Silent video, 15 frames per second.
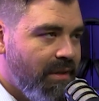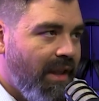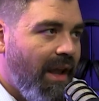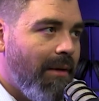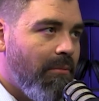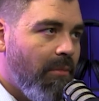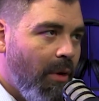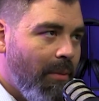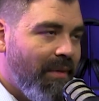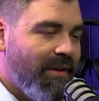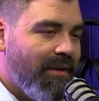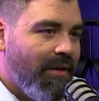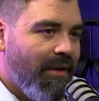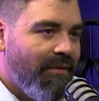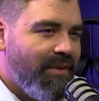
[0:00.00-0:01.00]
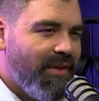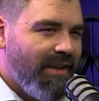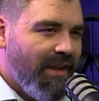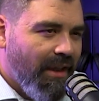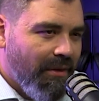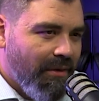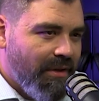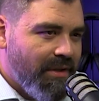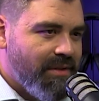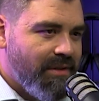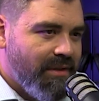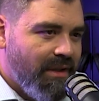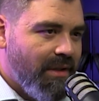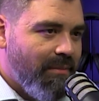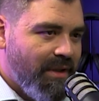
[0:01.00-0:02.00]
that moment of togetherness
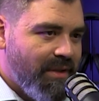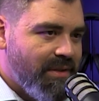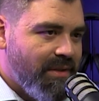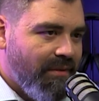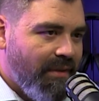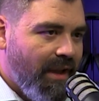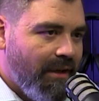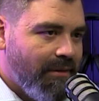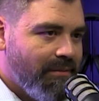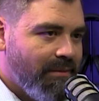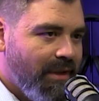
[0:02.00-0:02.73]
in the midst of that.